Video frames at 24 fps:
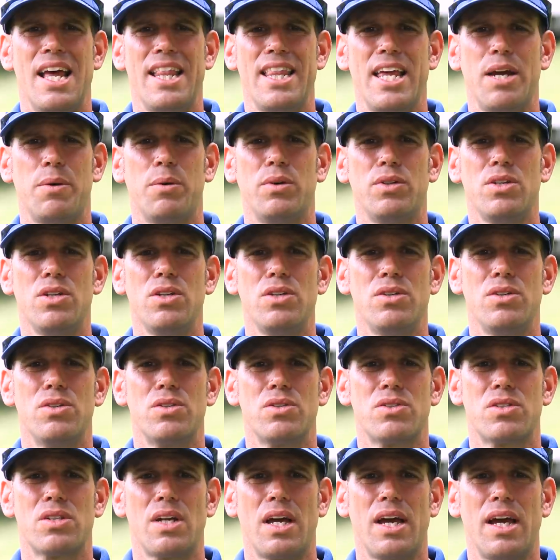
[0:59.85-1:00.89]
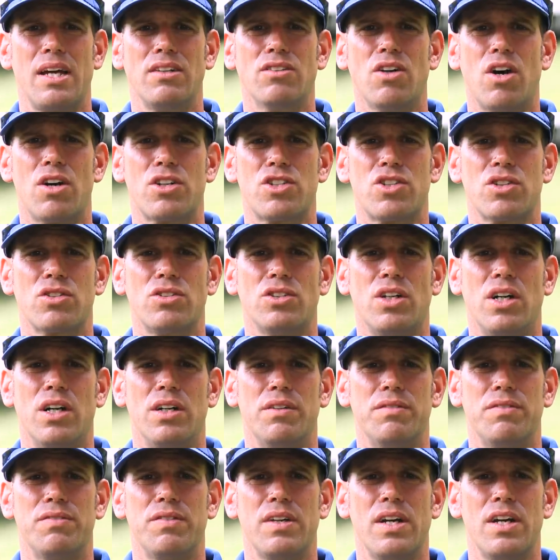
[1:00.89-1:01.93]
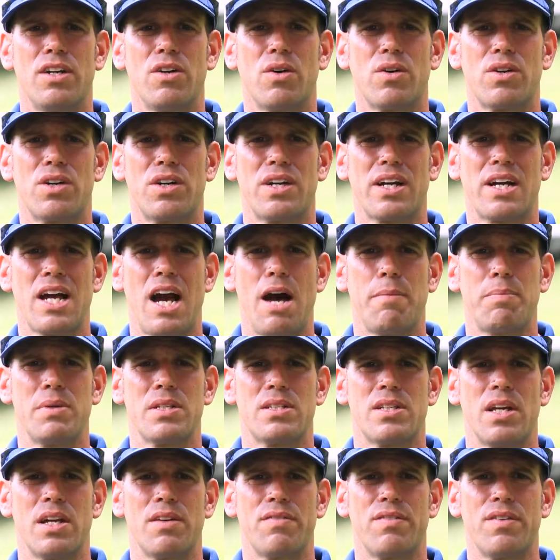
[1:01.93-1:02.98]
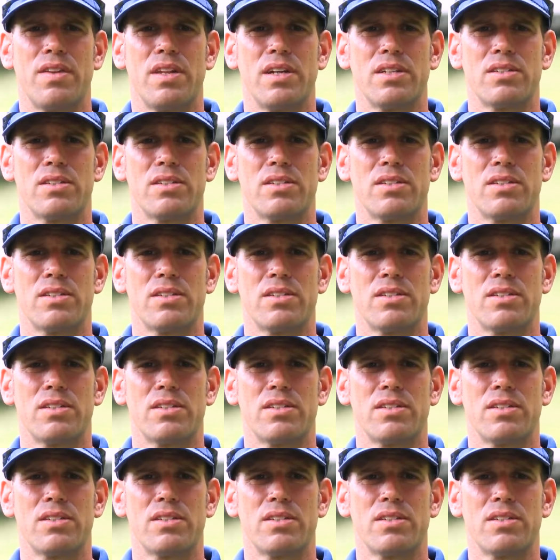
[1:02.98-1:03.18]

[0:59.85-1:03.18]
and they will use a larger glove in order to compensate for